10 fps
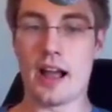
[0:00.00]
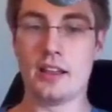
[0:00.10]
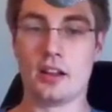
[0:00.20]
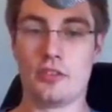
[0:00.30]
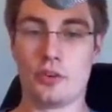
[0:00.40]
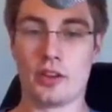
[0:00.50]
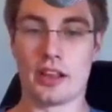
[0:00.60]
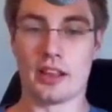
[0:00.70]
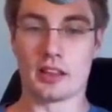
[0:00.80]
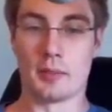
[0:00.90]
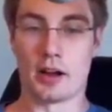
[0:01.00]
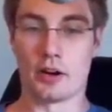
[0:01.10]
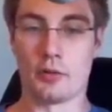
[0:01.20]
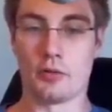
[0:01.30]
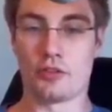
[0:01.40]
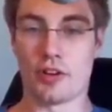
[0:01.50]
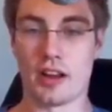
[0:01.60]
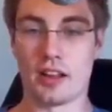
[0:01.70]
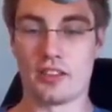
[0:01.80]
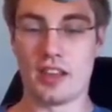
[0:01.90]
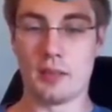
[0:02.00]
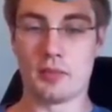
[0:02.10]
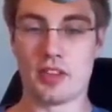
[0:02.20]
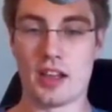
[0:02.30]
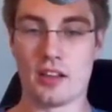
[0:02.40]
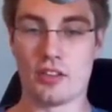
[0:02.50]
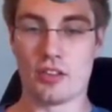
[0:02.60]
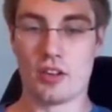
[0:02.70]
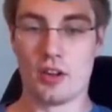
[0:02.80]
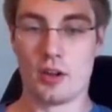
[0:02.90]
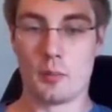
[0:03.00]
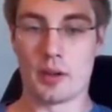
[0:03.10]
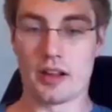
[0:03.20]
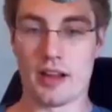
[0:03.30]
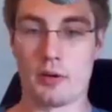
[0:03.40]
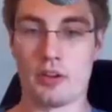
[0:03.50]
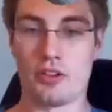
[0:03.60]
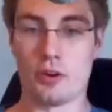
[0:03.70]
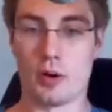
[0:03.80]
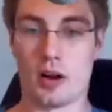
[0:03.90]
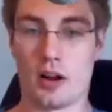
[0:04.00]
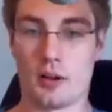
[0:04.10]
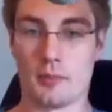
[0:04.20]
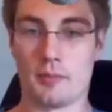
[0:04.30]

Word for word: I love doing like, like the mono training team things because I mm-hmm. would do um